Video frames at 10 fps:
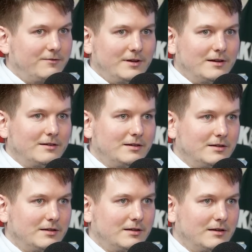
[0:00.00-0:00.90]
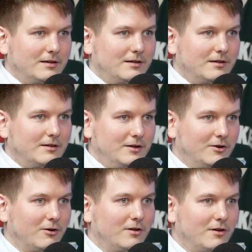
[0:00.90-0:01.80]
thing,
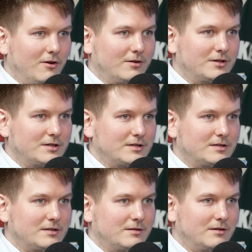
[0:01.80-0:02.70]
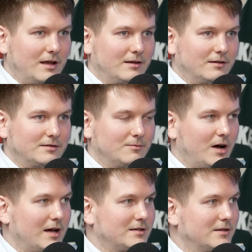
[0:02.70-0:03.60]
Nikola Jokic is taking some
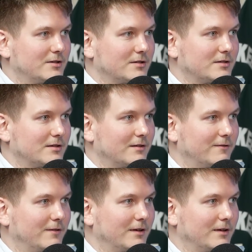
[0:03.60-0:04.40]
hostages in